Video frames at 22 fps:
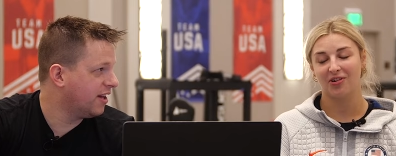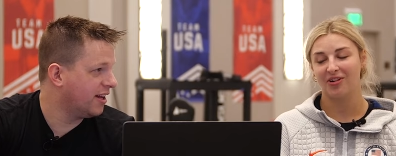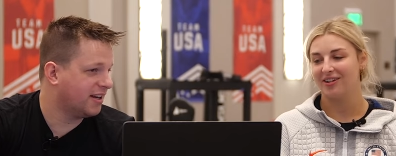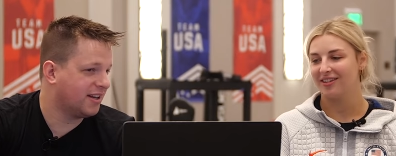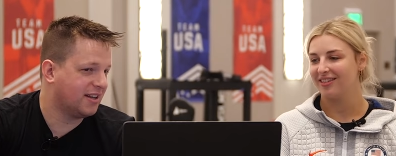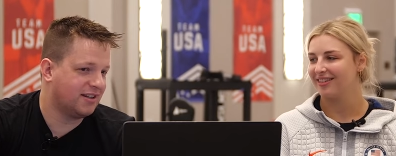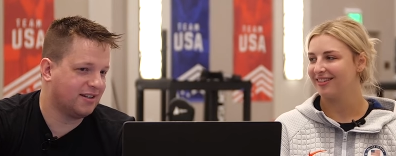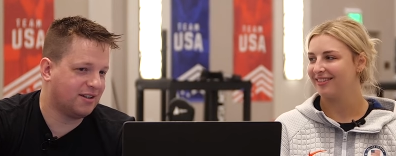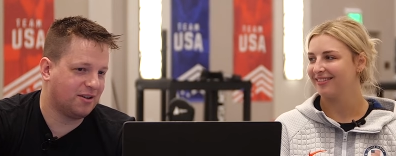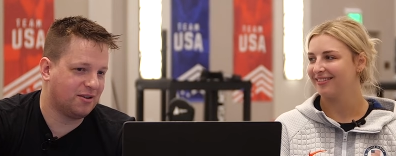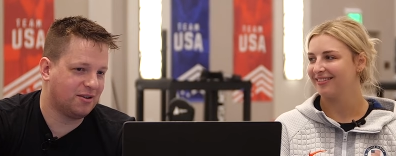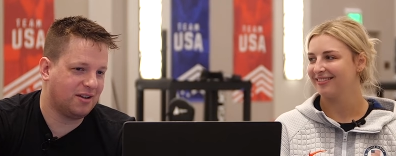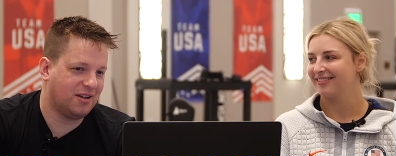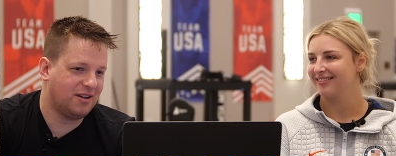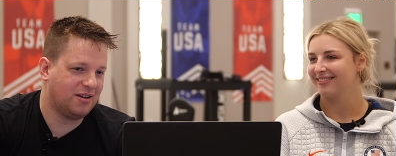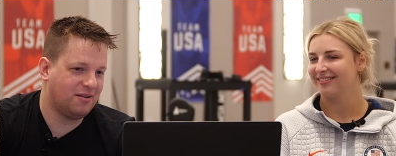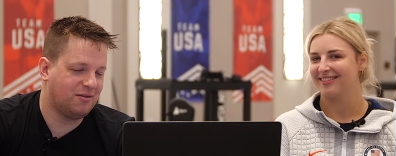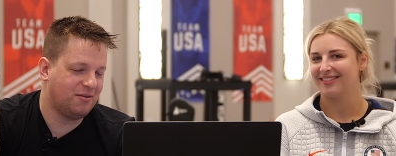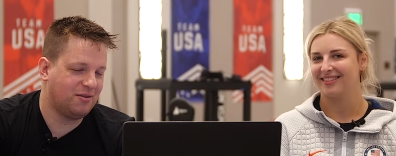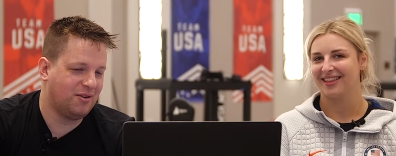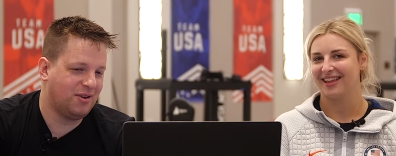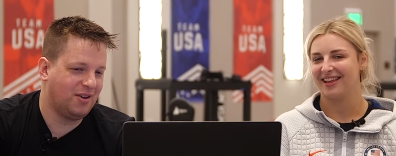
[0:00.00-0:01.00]
Speaker 1: luck in
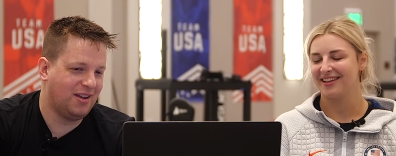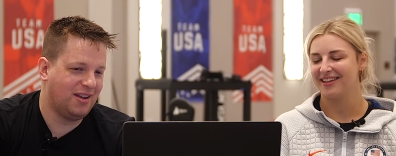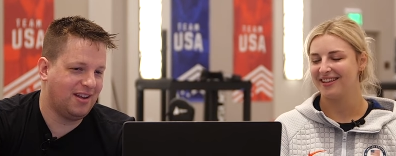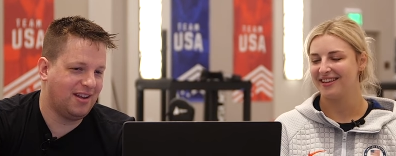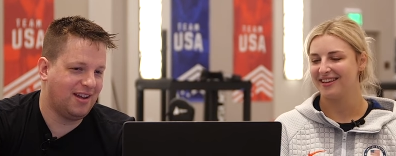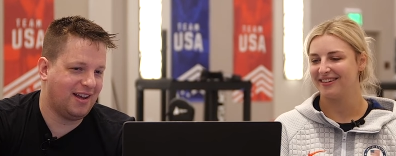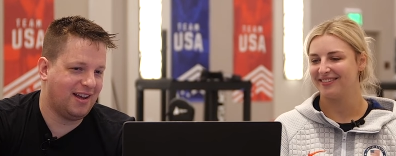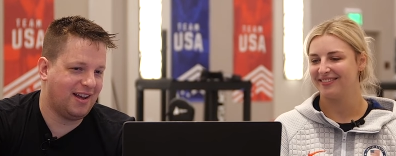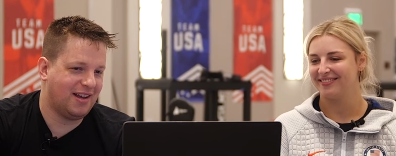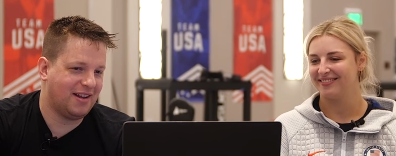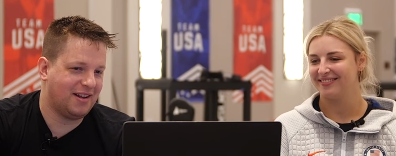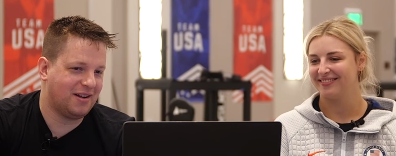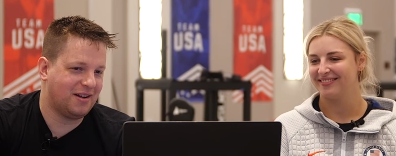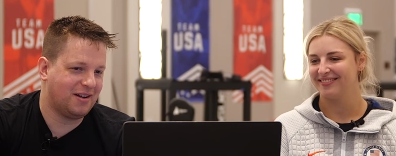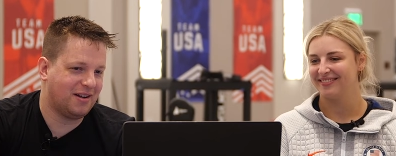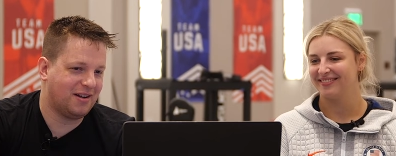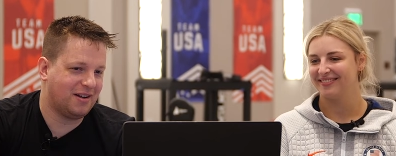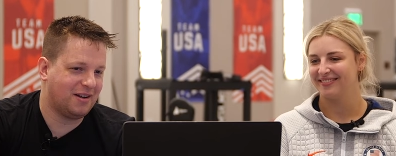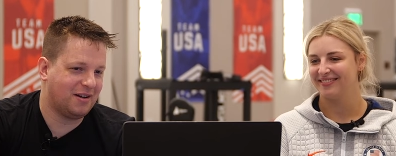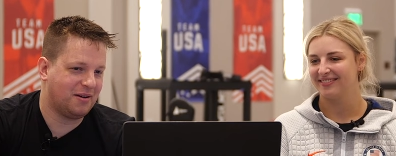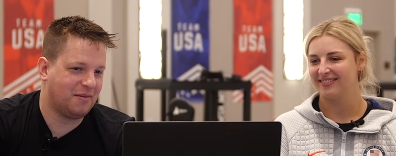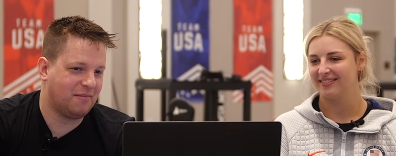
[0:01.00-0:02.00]
Tokyo. Thank you.
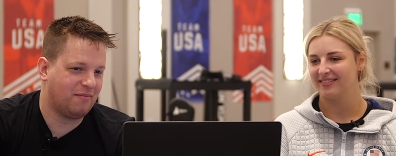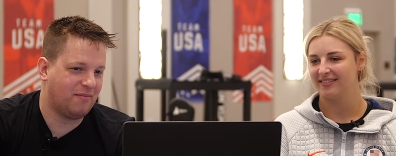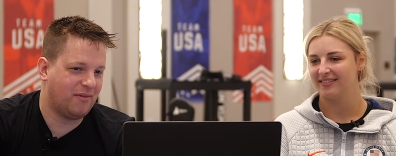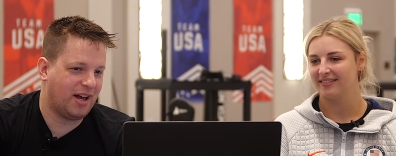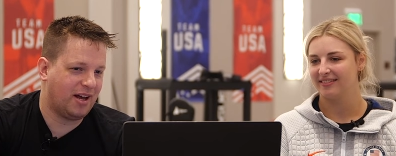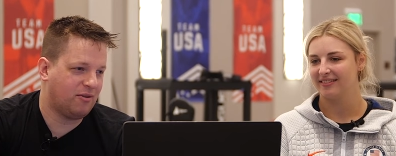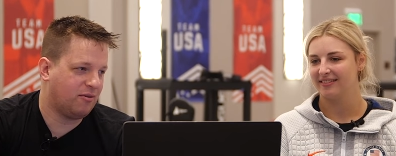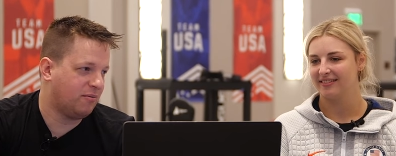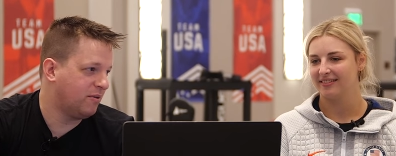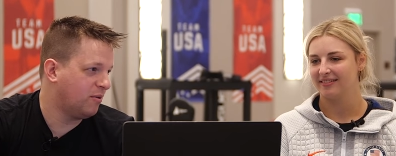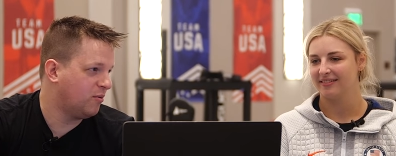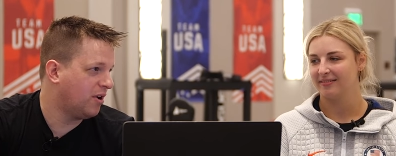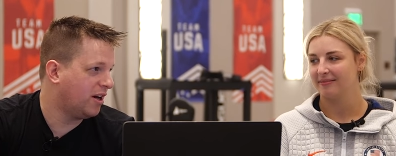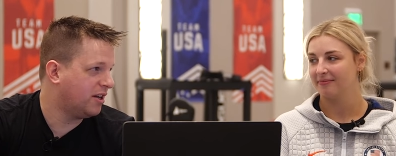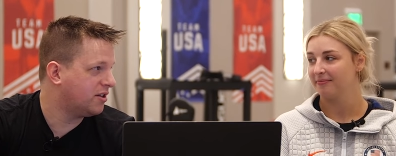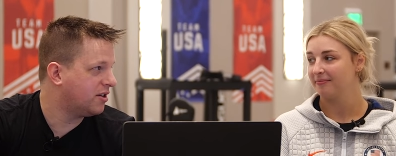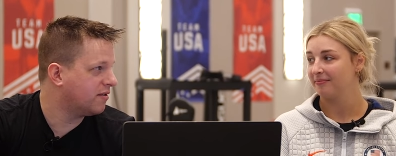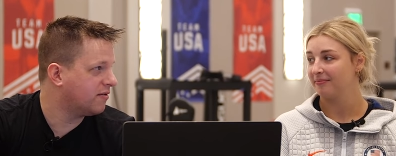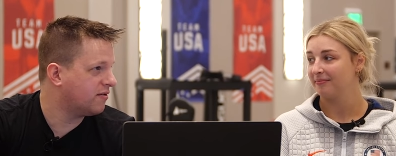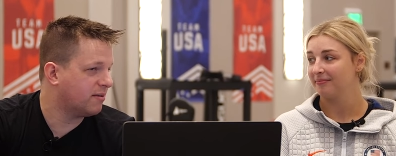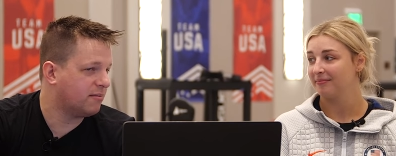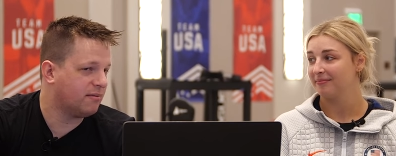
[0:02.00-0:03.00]
And um, I will be
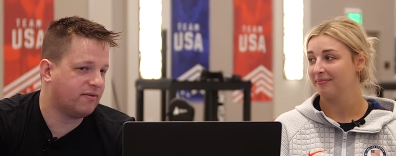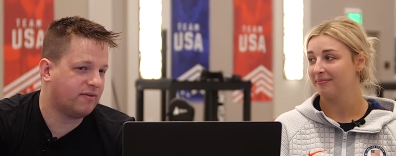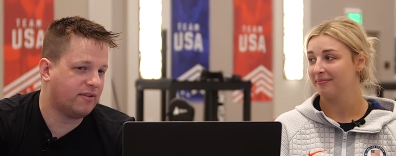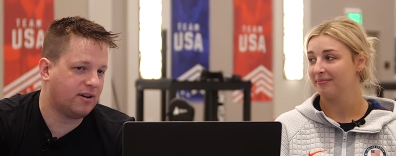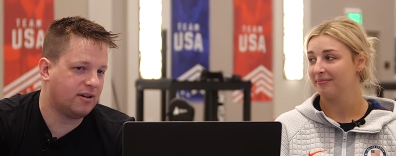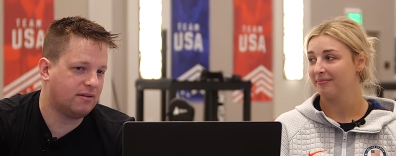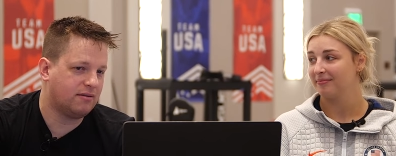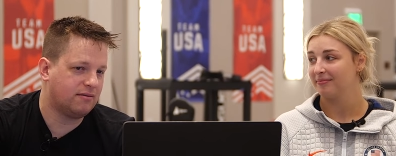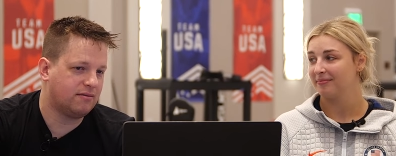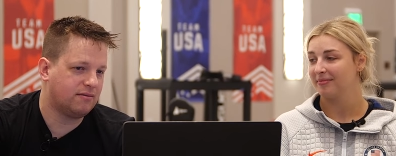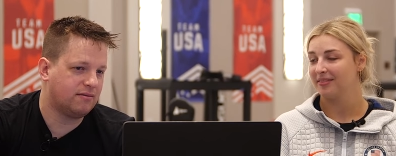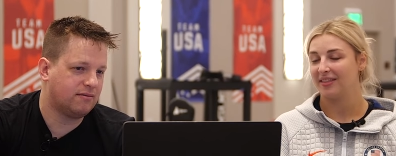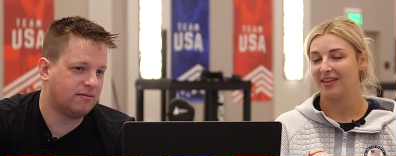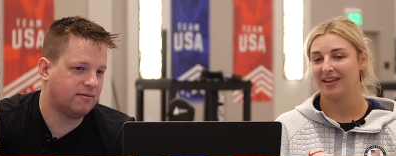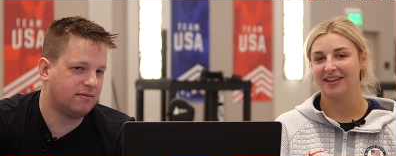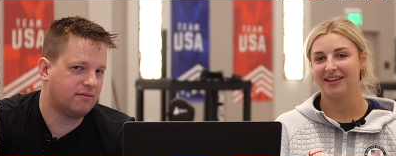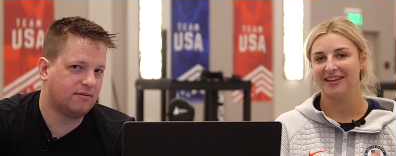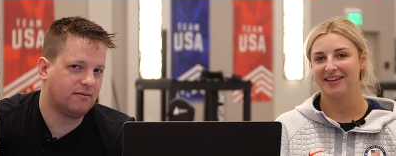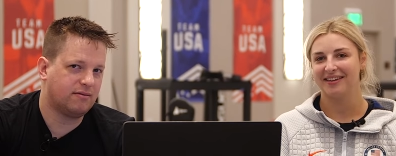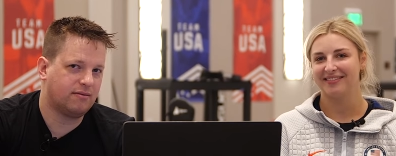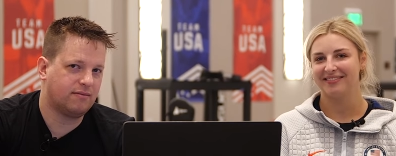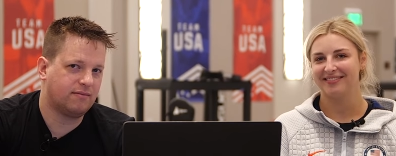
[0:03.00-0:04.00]
watching from afar.
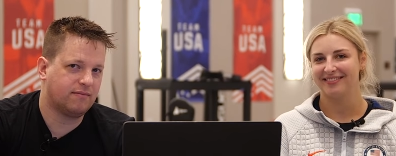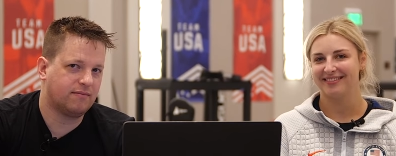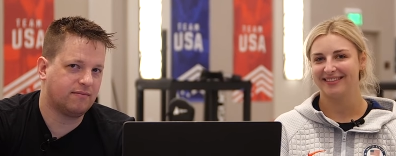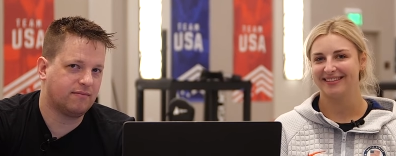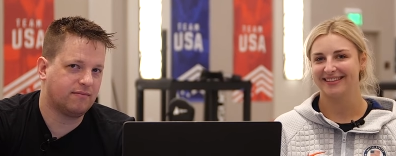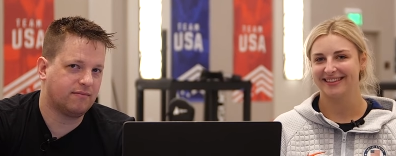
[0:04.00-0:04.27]
Thank you.